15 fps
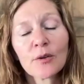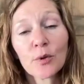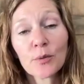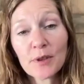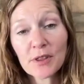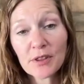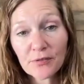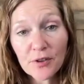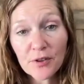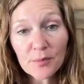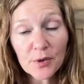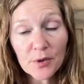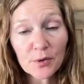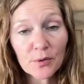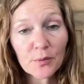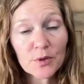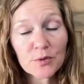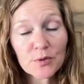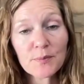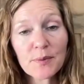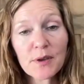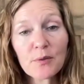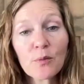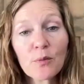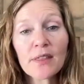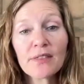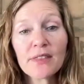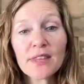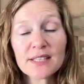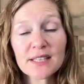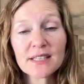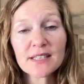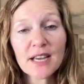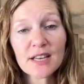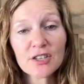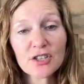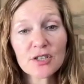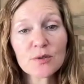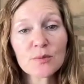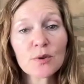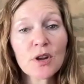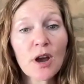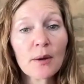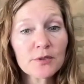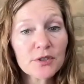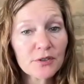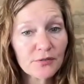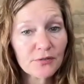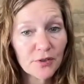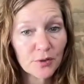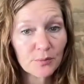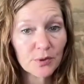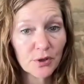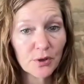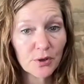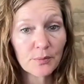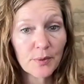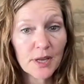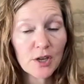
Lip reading: would be the full moon, which would be when these intentions would come to full bloom.